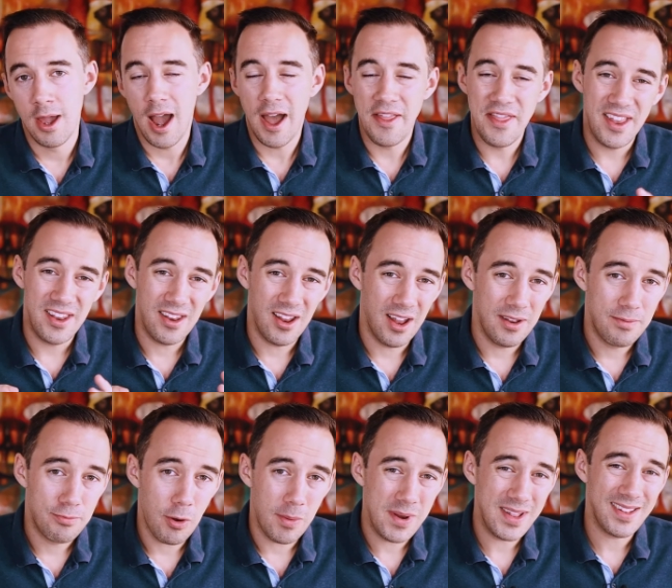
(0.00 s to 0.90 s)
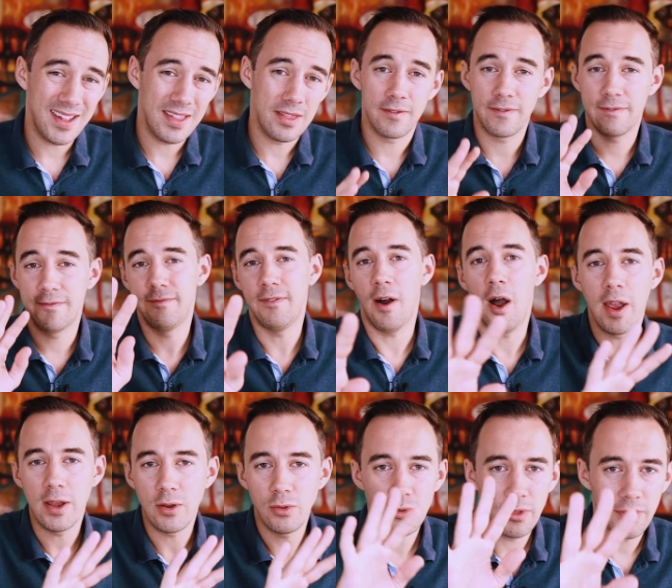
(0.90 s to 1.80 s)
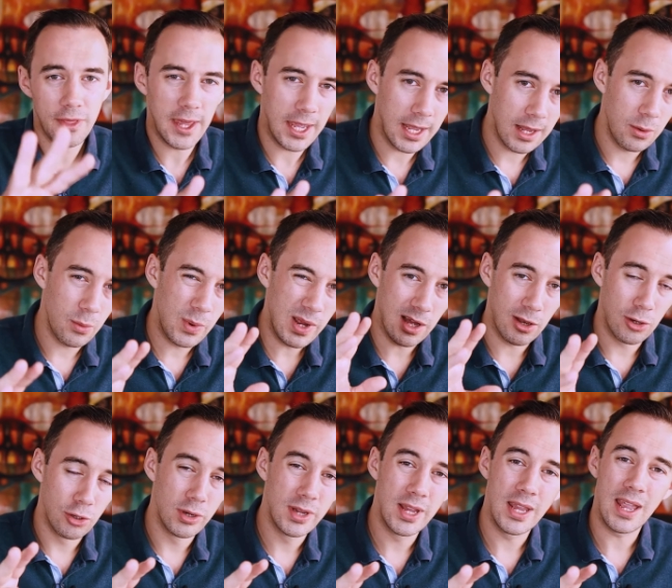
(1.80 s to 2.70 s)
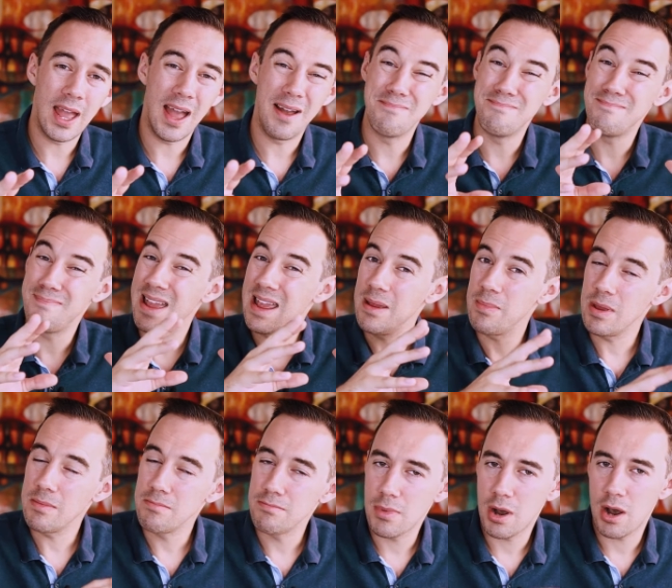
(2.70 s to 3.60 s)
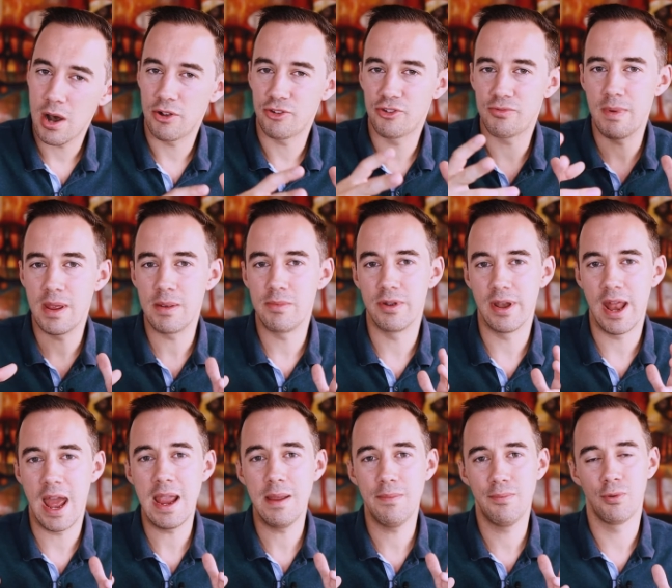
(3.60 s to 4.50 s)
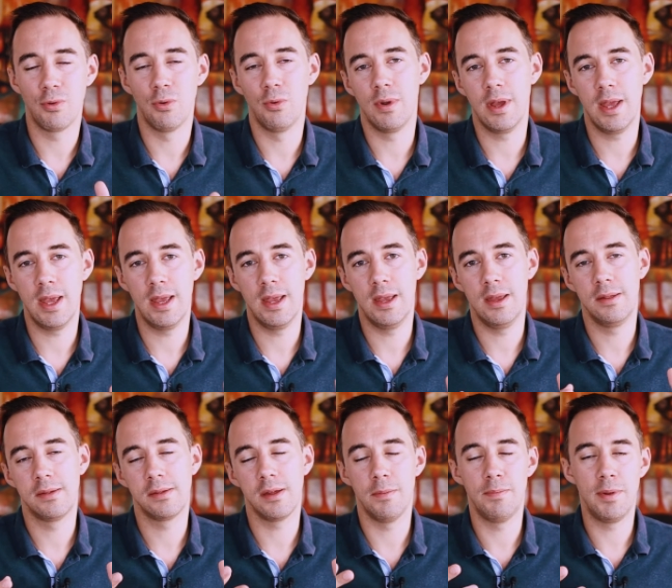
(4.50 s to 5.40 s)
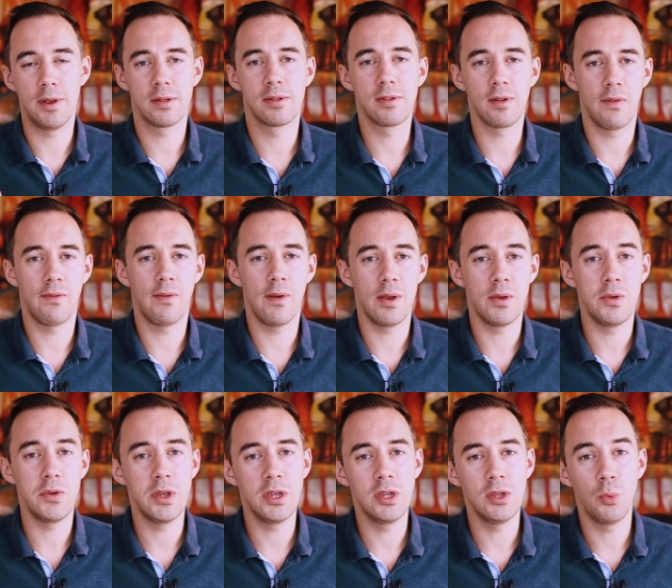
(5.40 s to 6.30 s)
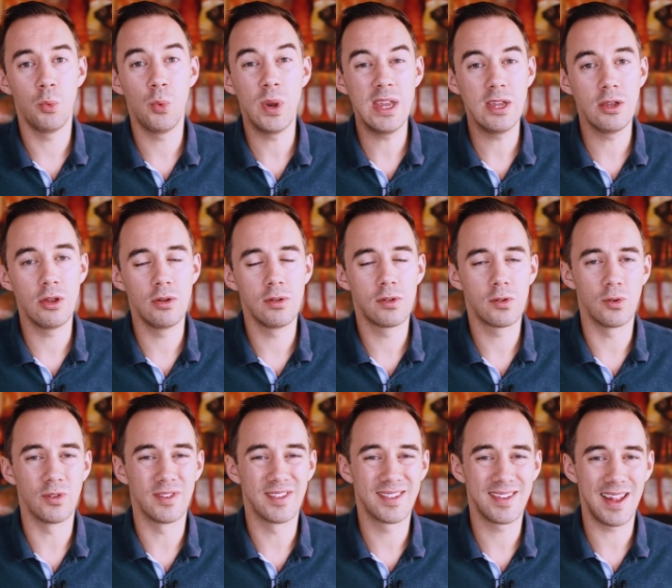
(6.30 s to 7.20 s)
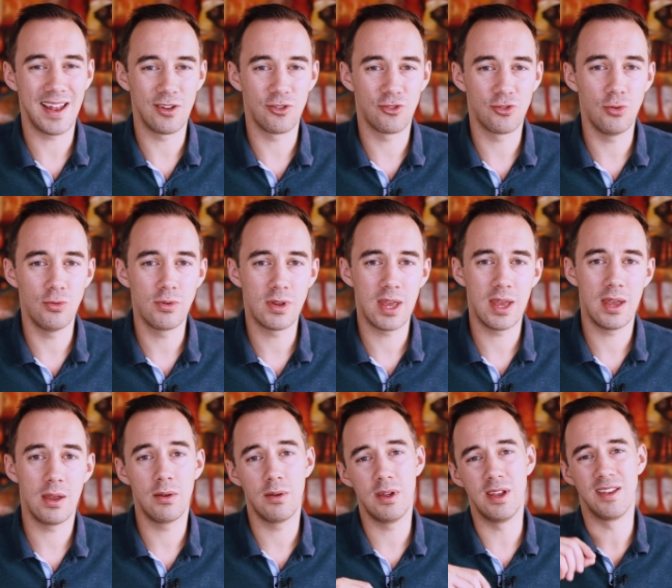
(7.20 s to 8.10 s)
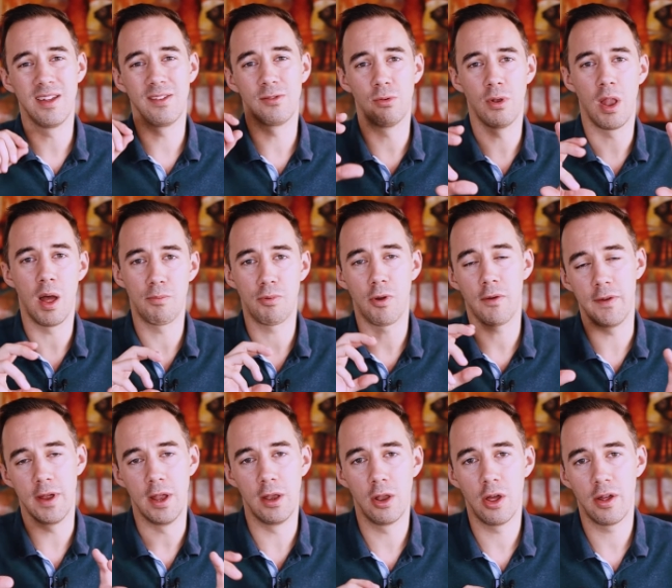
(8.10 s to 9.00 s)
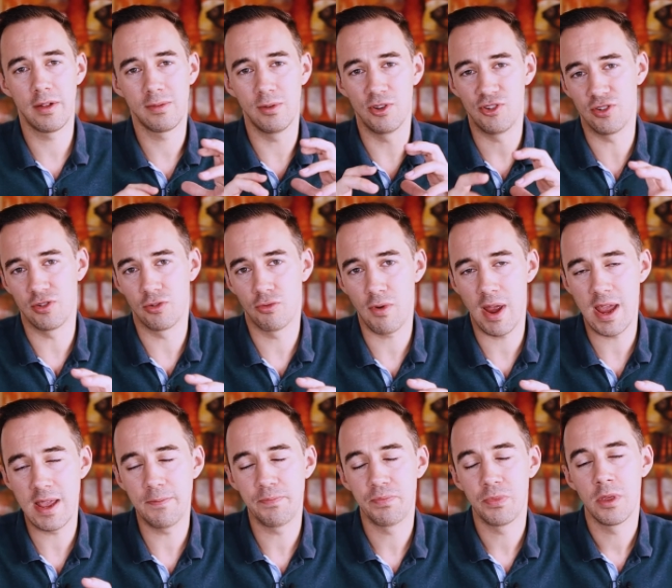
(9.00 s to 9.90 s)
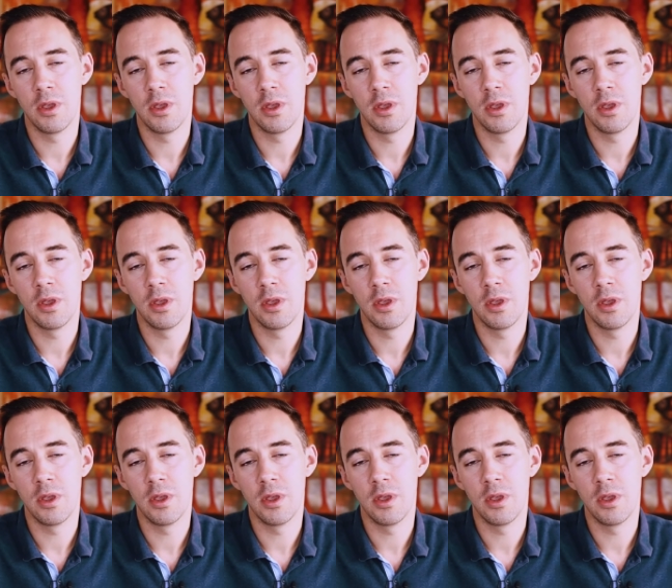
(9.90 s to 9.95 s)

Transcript: And then I'd probably say the final thing we are looking at, maybe in March, maybe in April, is a bit of software we use called Seller Toolkit. It does all our profit and loss, which is great.